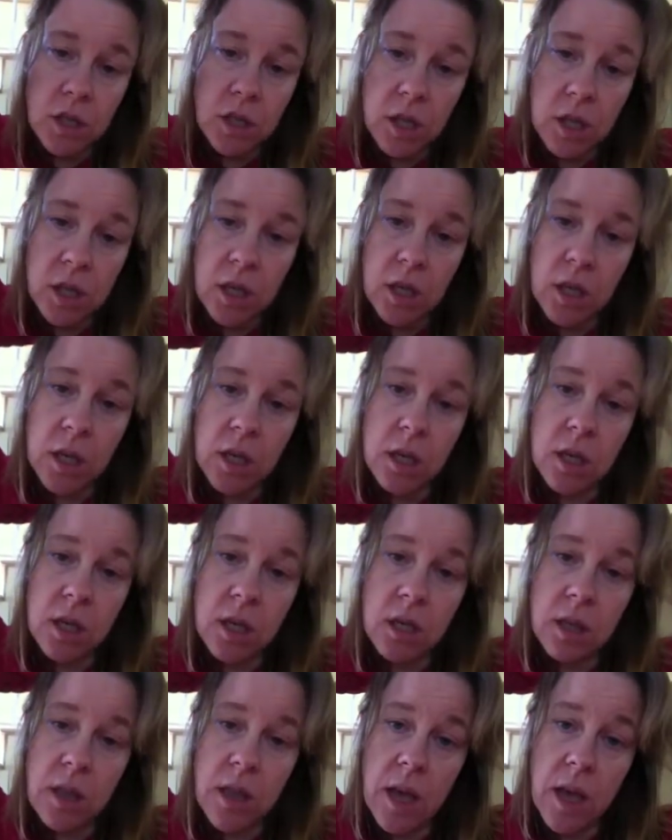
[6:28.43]

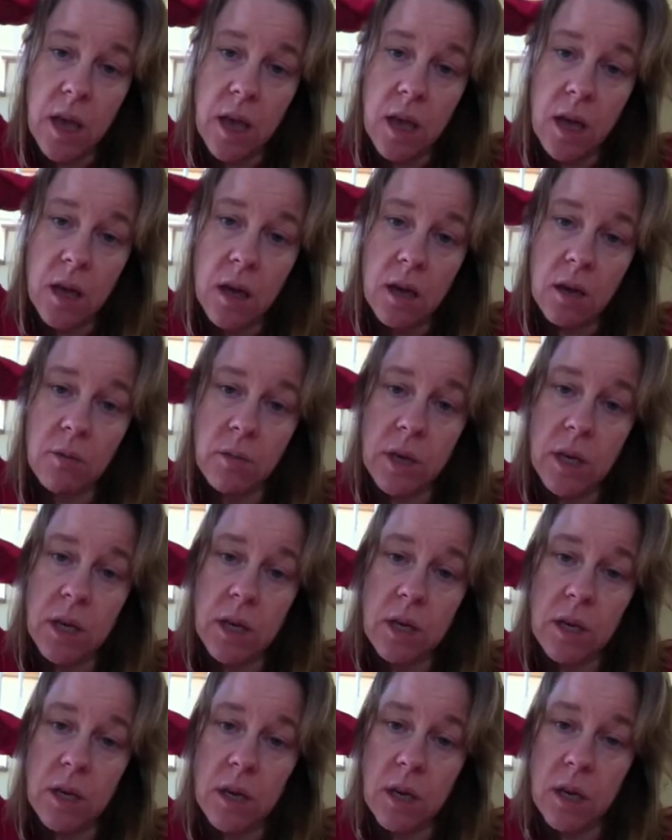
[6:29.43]
then
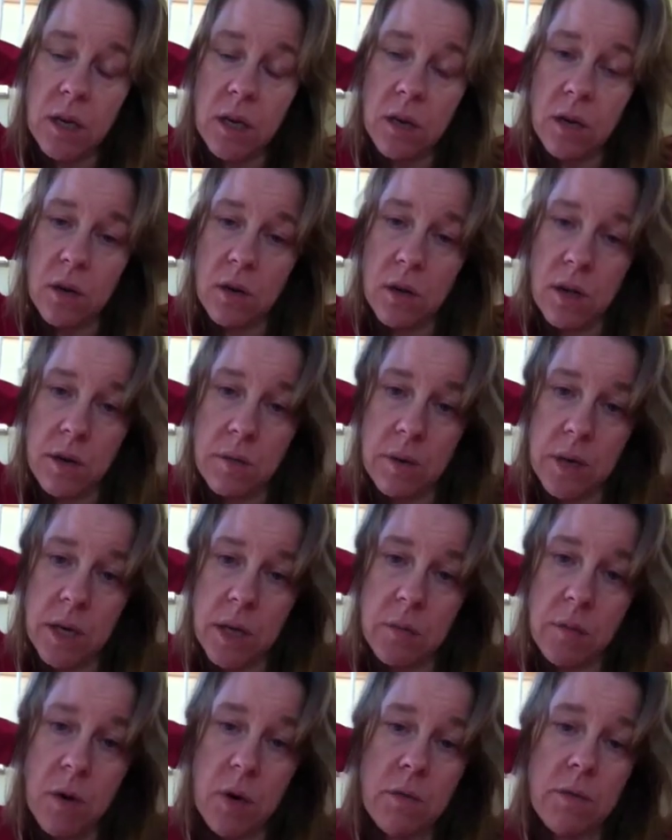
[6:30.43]
we
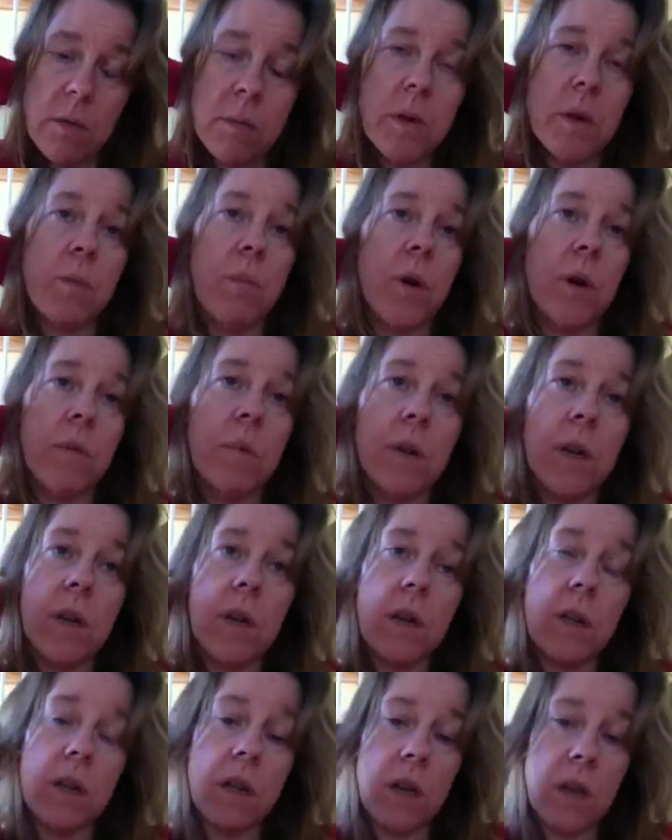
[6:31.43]
came home from the appointment,
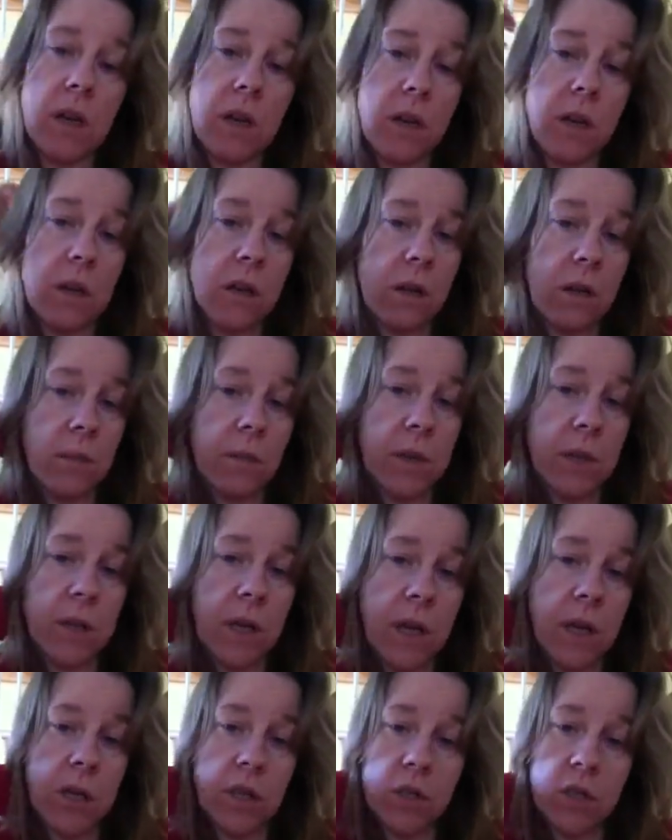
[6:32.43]
and then a little bit
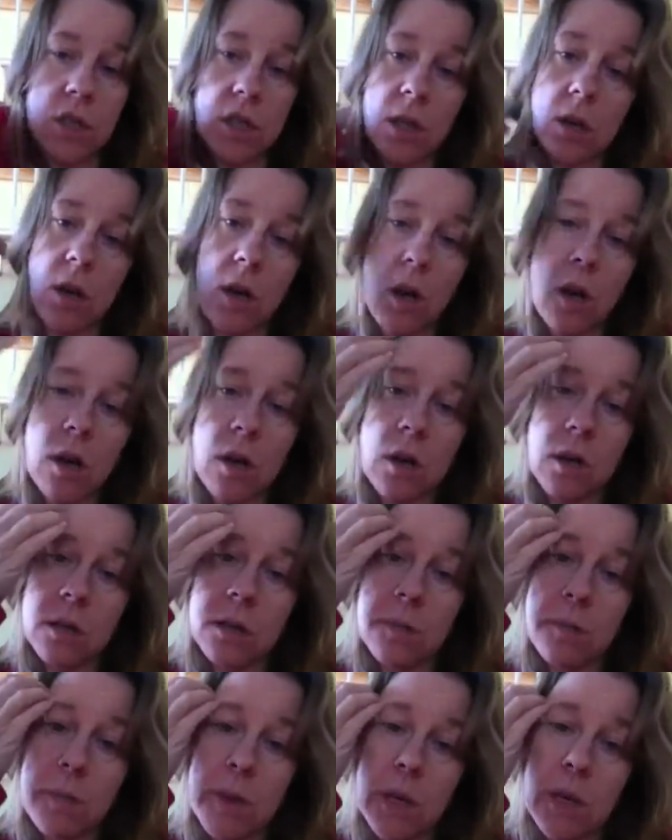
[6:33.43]
later she
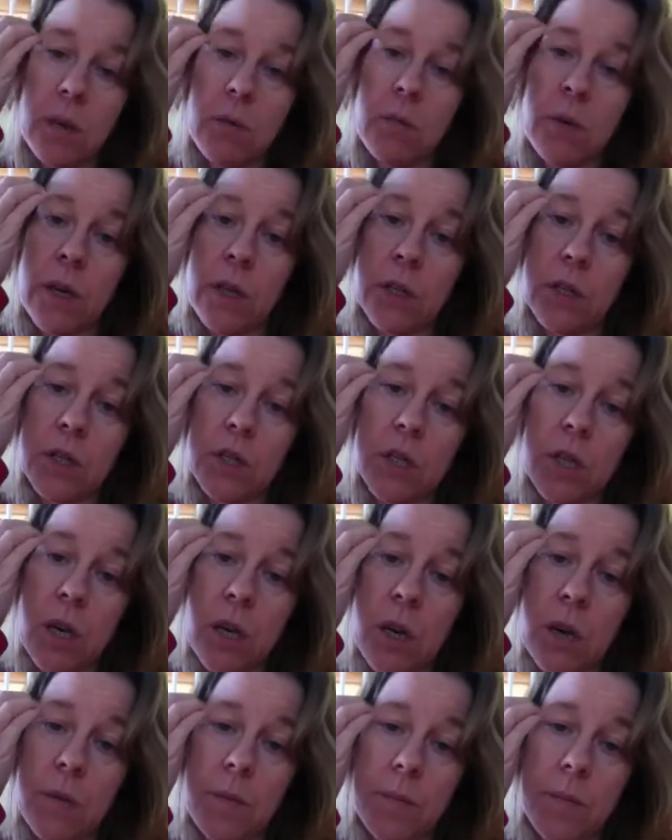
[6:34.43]
called me, which,
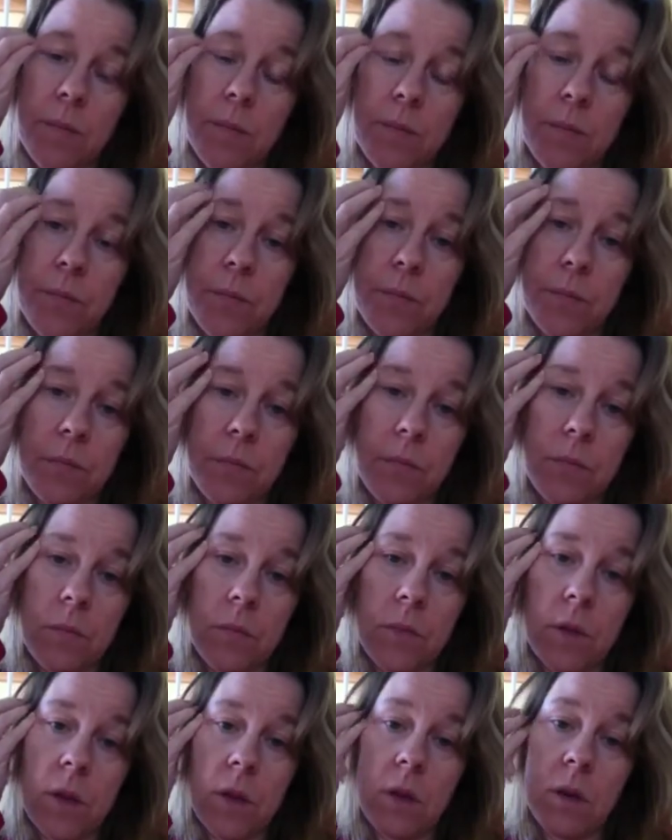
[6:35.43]

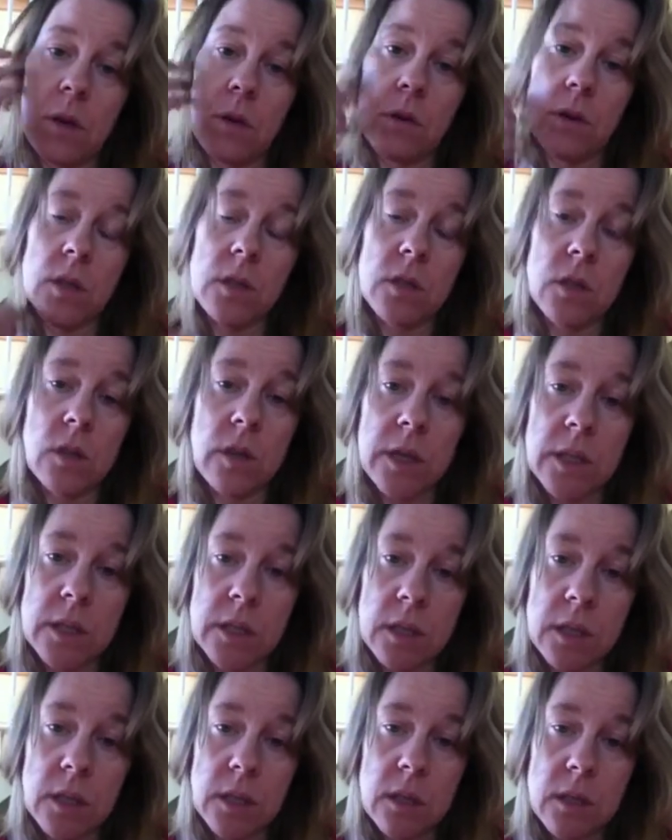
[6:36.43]
you know, is
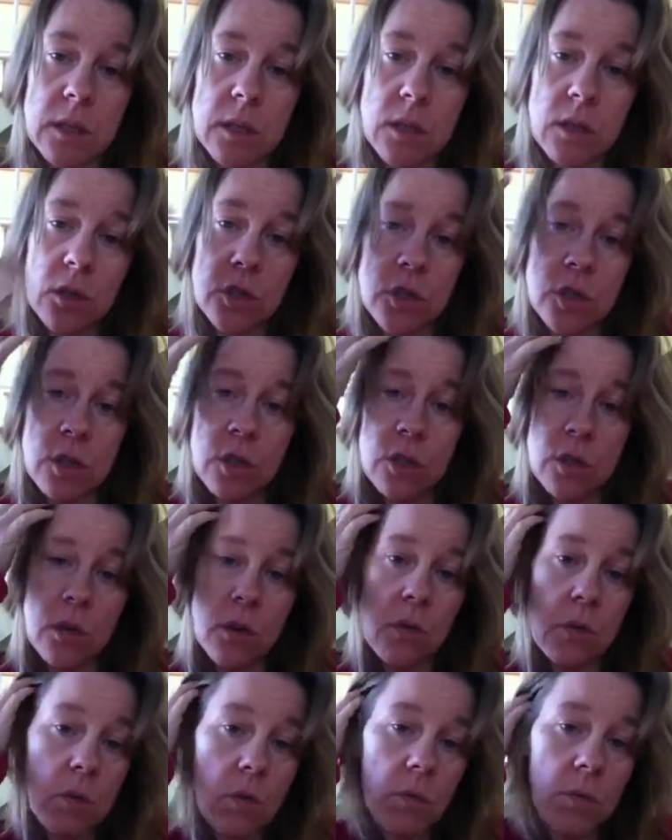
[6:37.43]
crazy, because surgeons
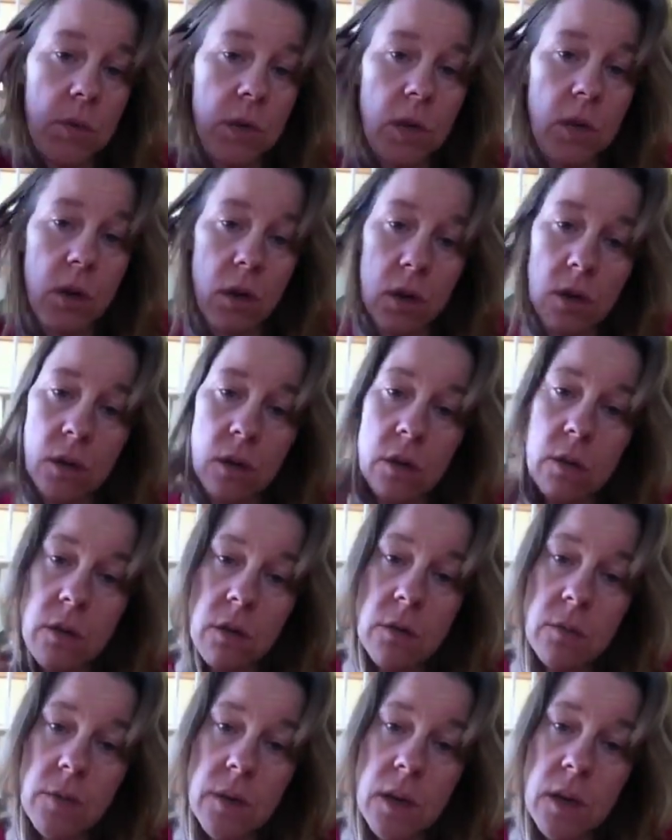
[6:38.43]
don't normally call
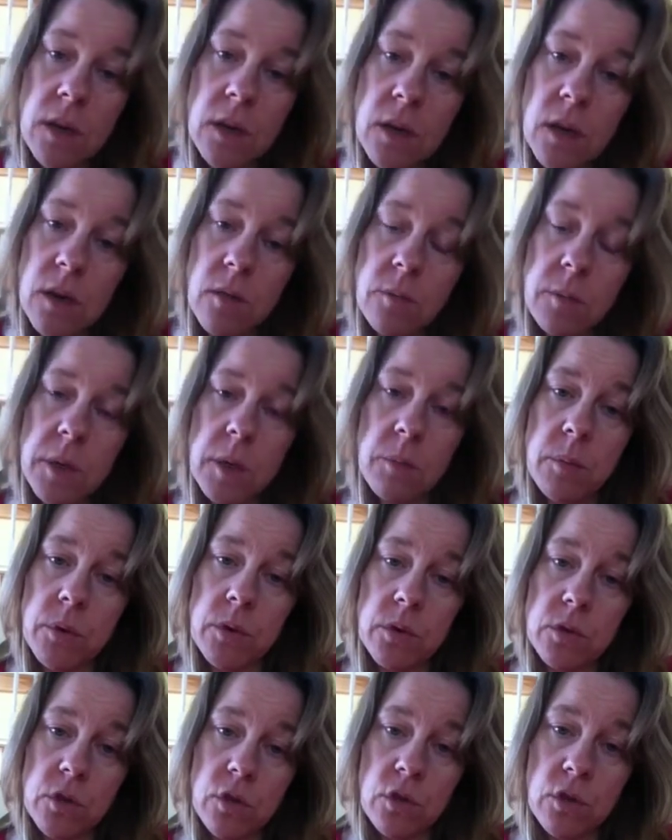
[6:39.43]
you. They have
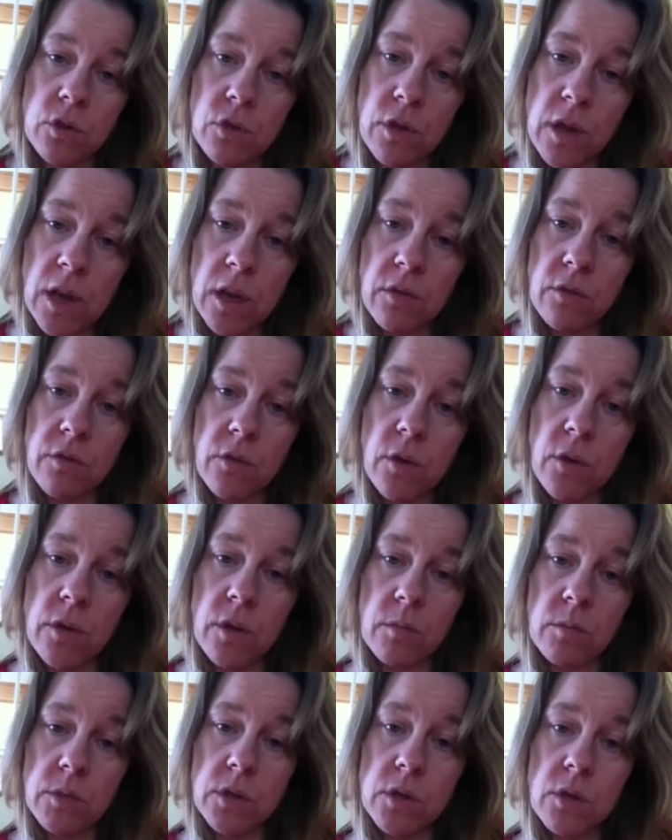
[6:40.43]
people to do that for
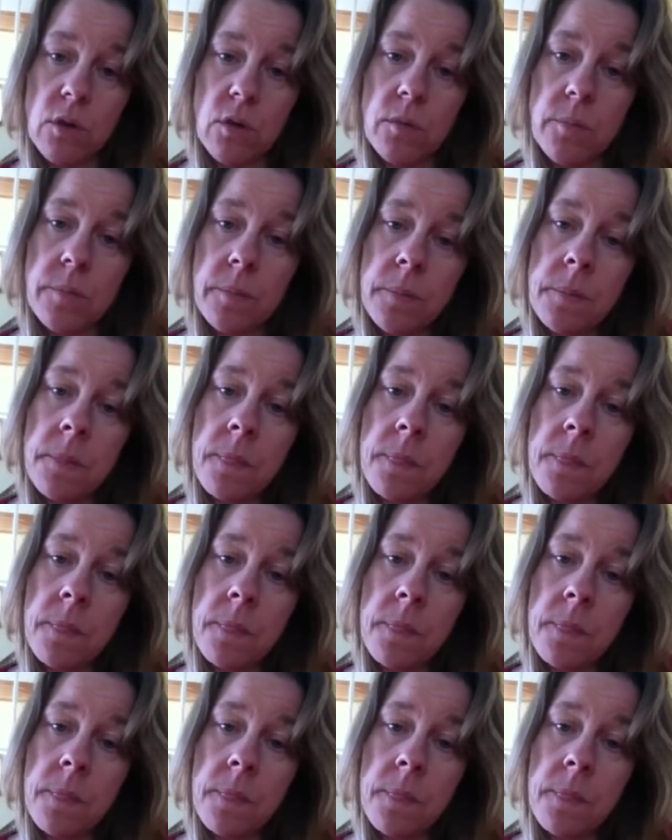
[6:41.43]
them. So